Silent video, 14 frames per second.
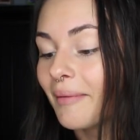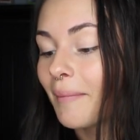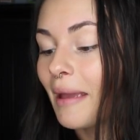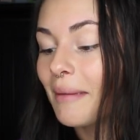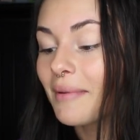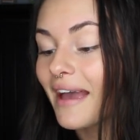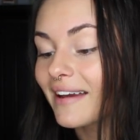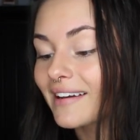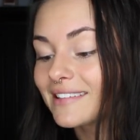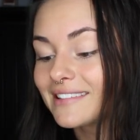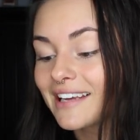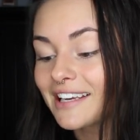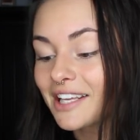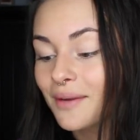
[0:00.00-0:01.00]
Maybe I
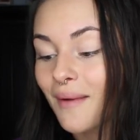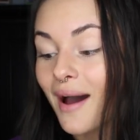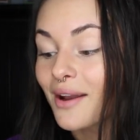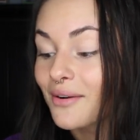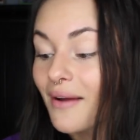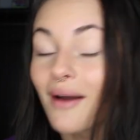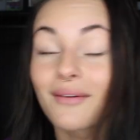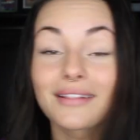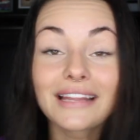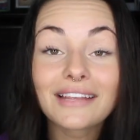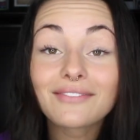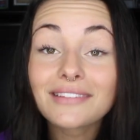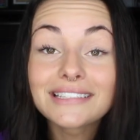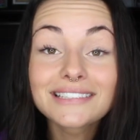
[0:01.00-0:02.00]
can take you out around
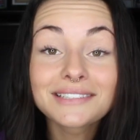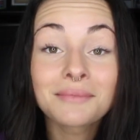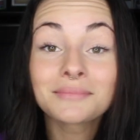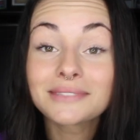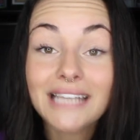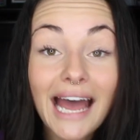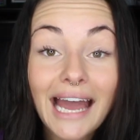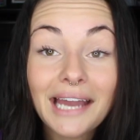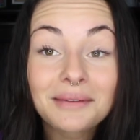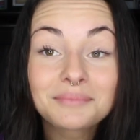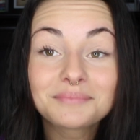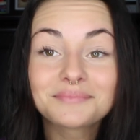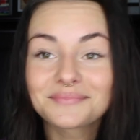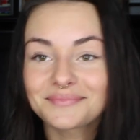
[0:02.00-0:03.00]
Cleveland sometime.